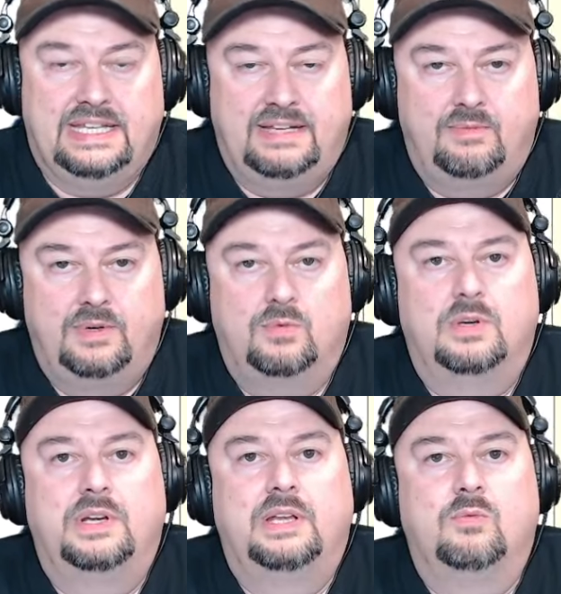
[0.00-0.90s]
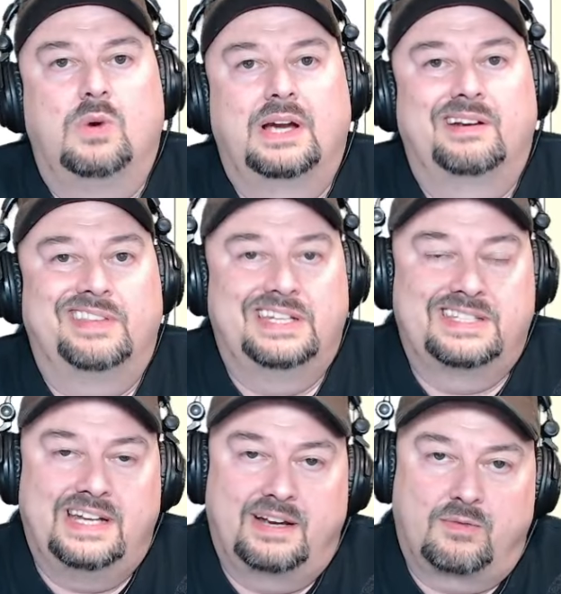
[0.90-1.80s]
that we want a wire that is
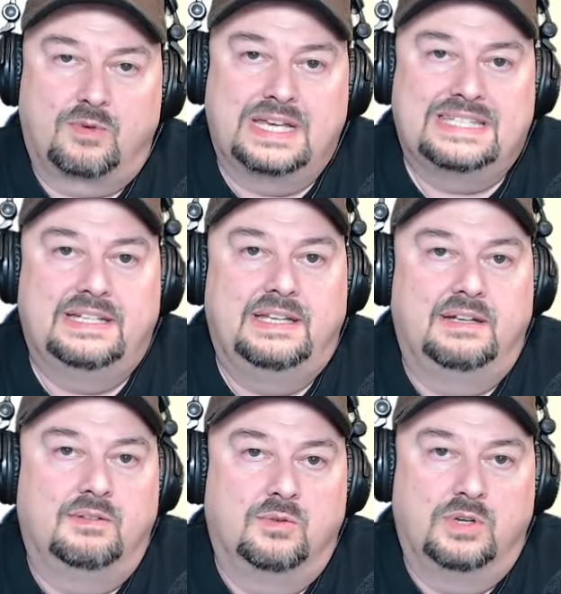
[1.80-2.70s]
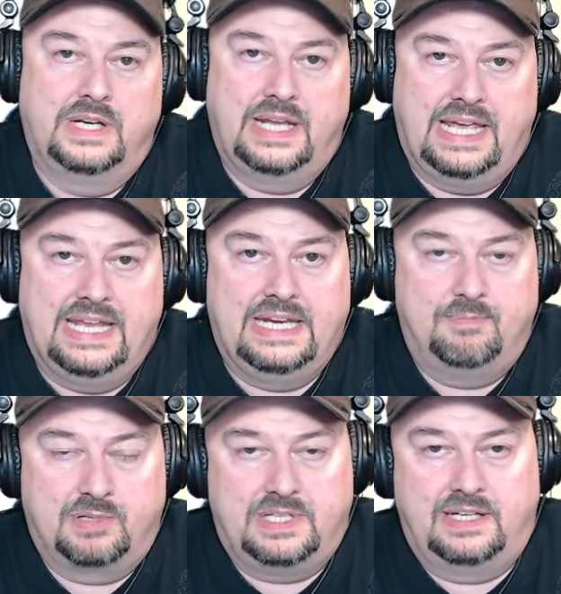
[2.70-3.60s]
not resonant on any
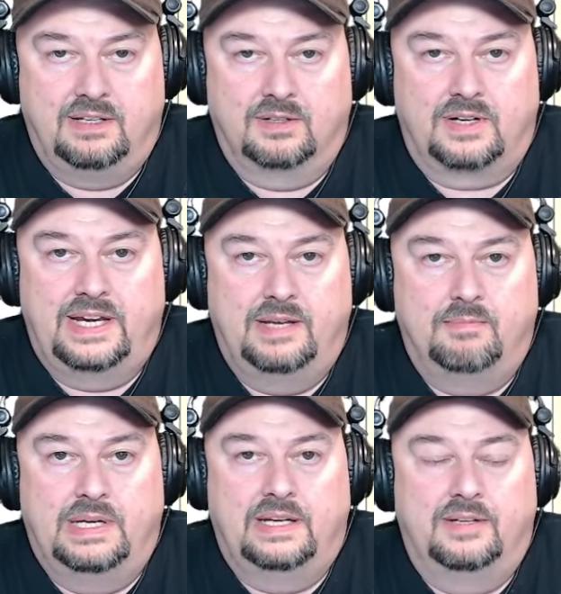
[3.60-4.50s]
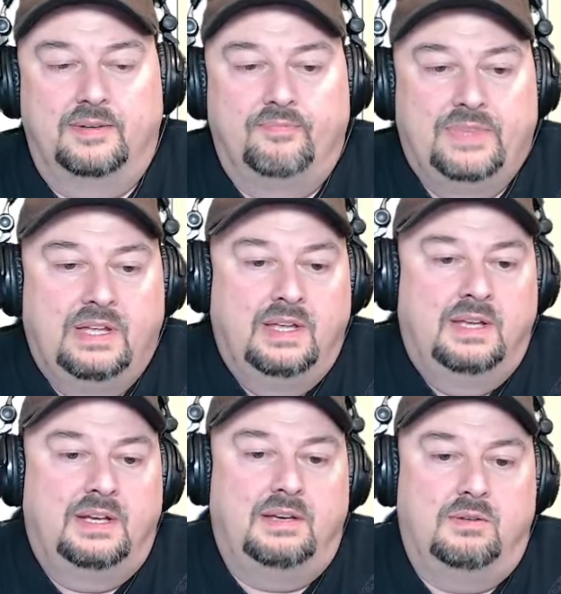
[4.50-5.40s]
particular ham band.
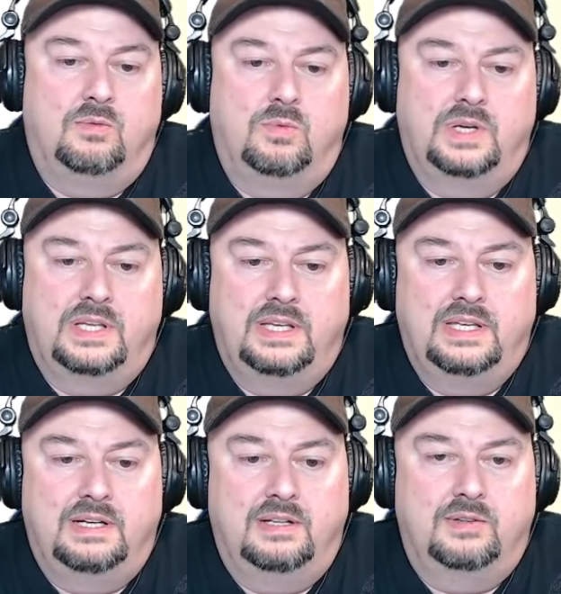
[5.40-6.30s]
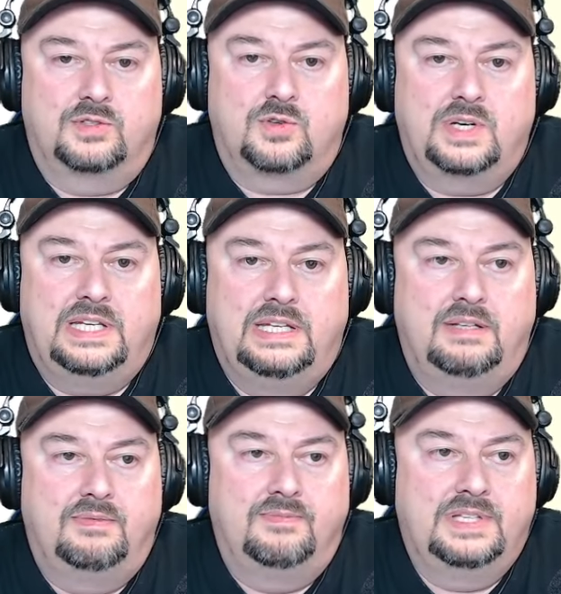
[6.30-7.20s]
Now, what can get a little
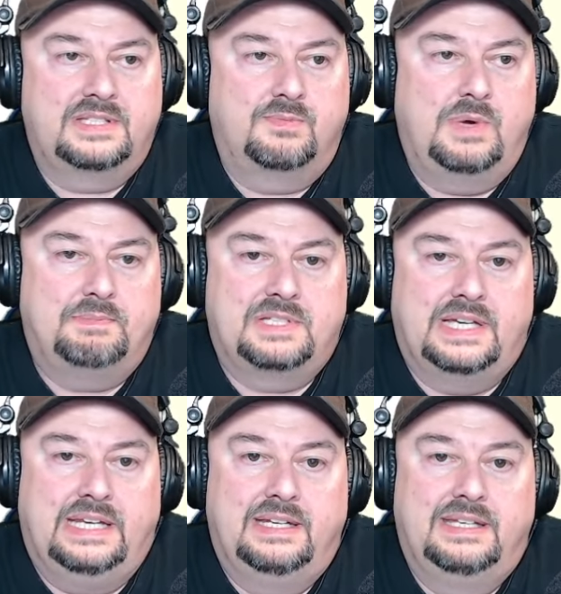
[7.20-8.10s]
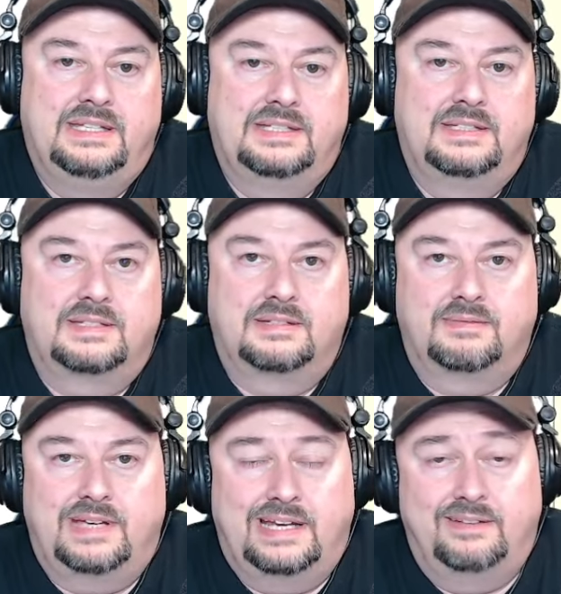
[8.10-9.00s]
tricky, this website is
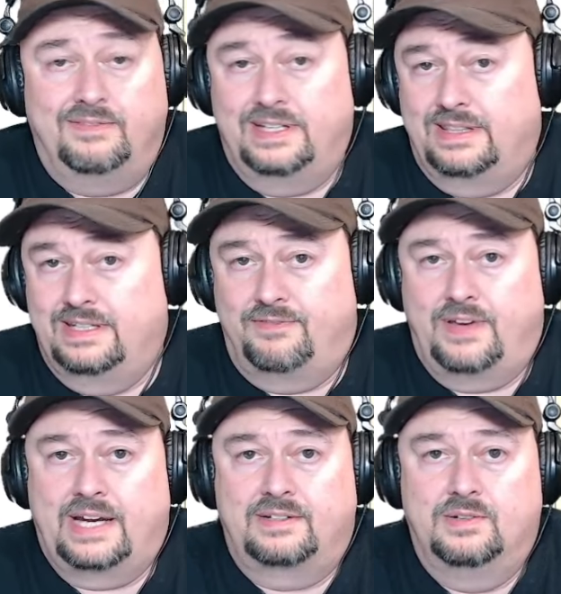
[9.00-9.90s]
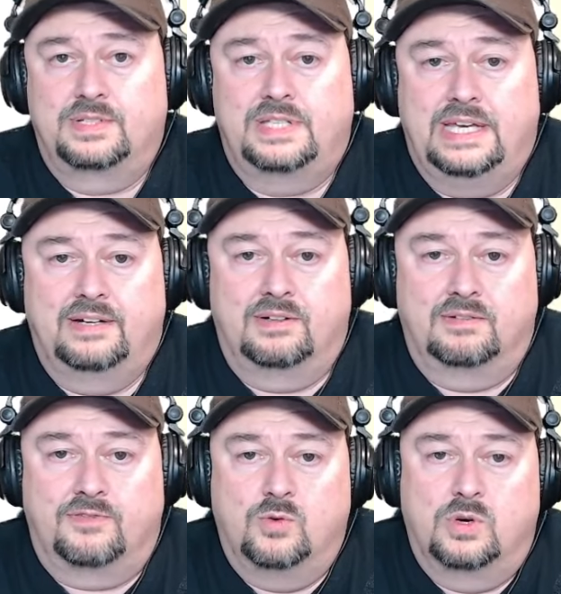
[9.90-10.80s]
kind of like the de facto standard
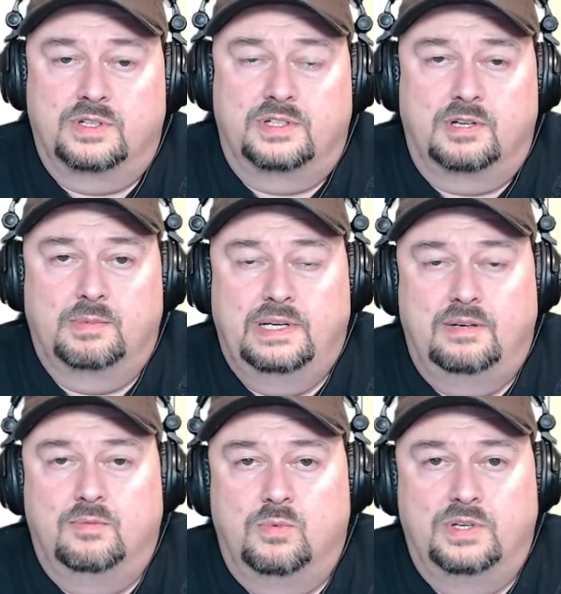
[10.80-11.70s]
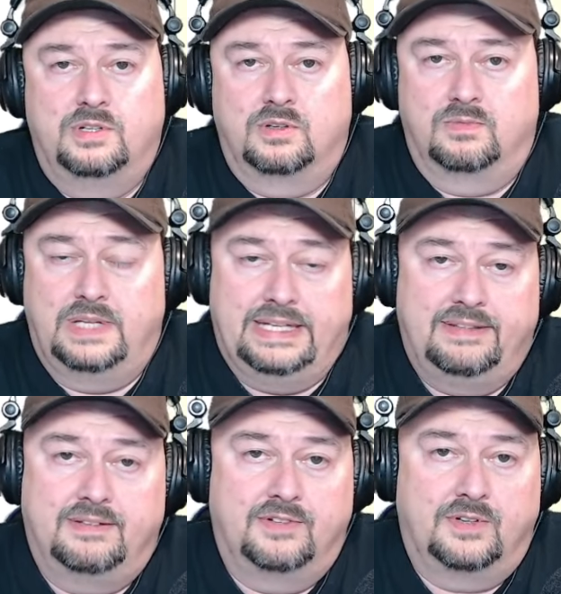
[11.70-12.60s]
for determining what your
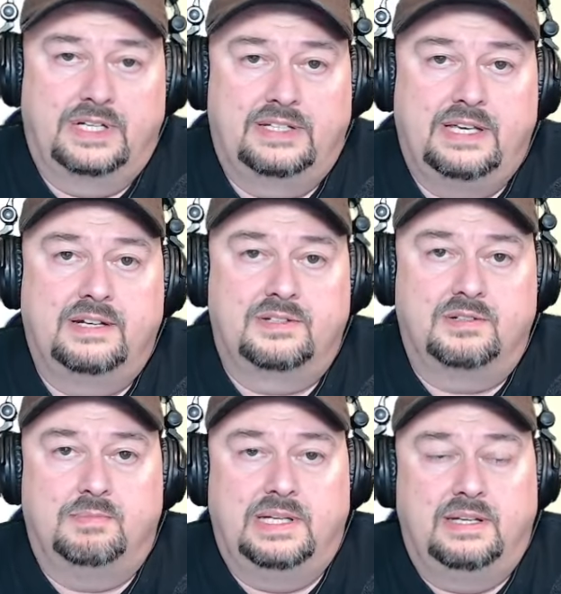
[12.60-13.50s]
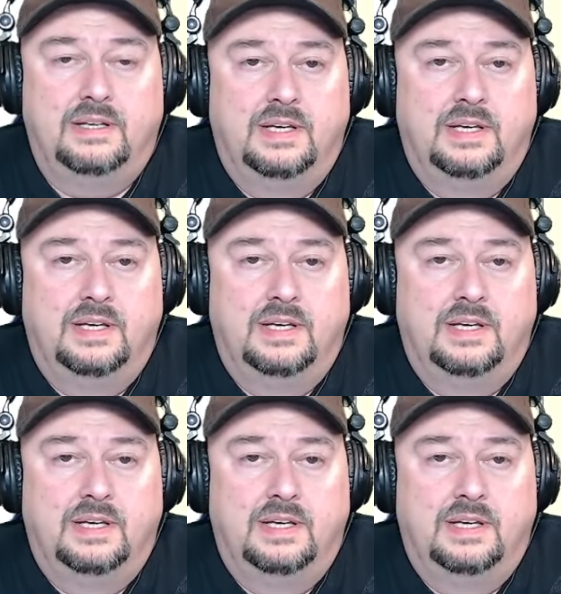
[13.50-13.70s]
length of your antenna should be.